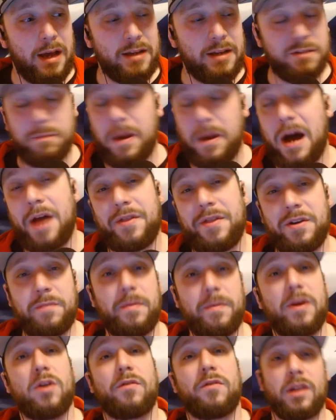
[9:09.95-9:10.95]
has bothered
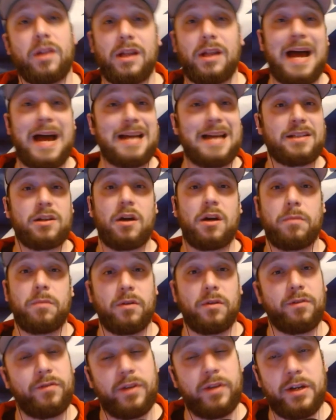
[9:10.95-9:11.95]
me over the last
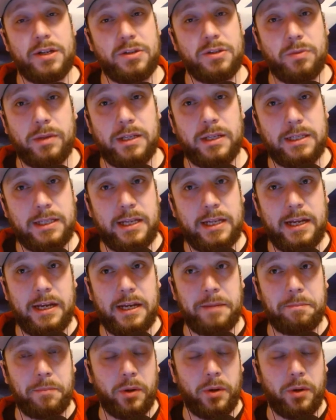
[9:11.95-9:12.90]
couple of years with this team.